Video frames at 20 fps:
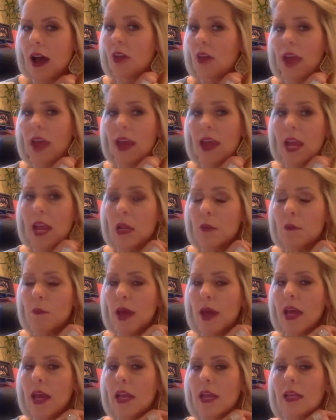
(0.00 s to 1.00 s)
you know, the
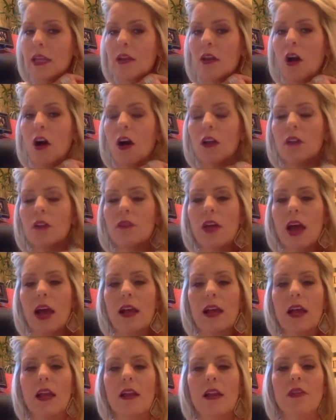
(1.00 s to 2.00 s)
handmade and all of
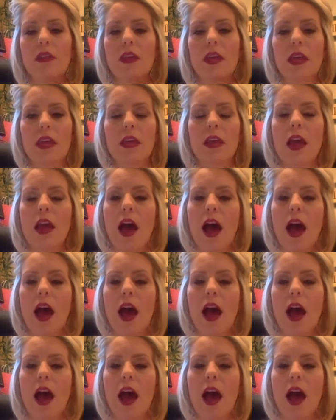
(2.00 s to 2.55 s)
that kind of thing.